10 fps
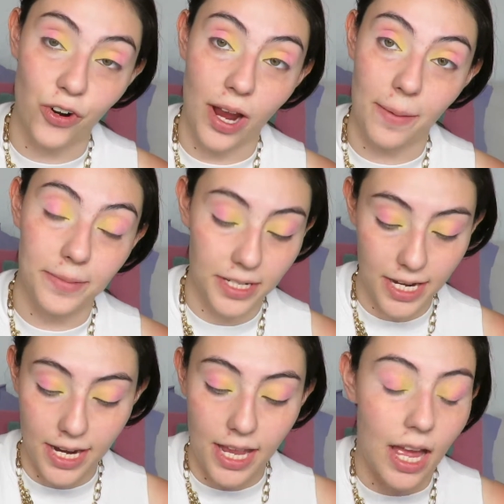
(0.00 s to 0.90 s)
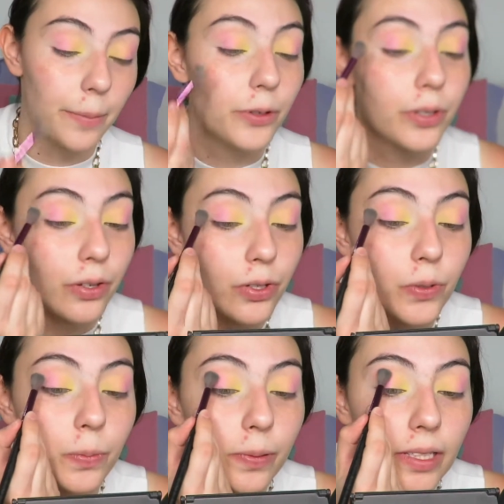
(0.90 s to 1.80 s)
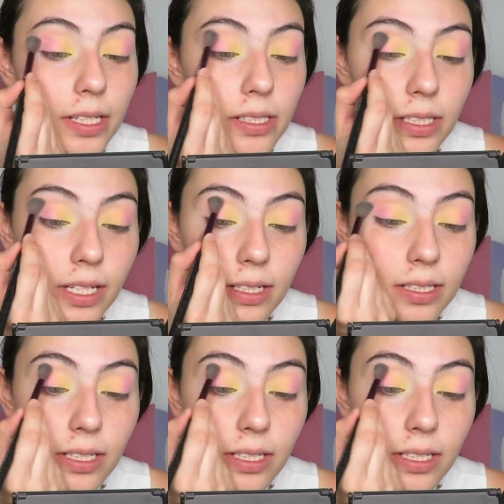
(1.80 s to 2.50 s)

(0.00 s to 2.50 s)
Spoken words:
grabbed, I'm going to place it